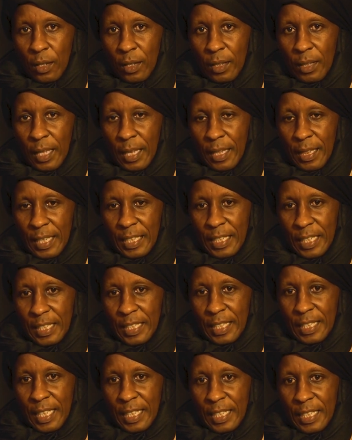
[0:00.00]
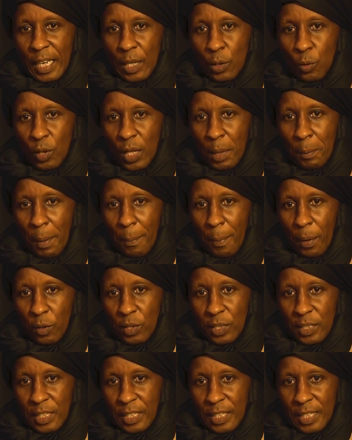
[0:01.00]
the teaching that he had told them
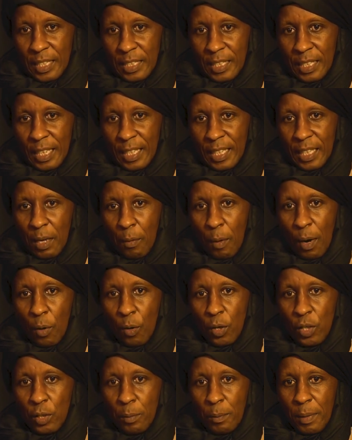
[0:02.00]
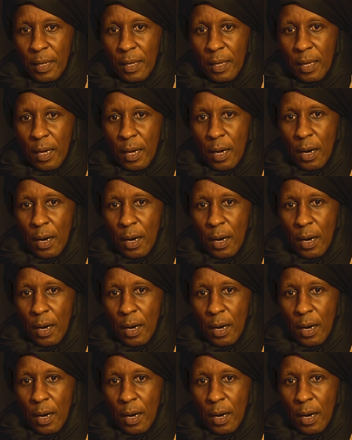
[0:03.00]
about Jesus, that they were going to be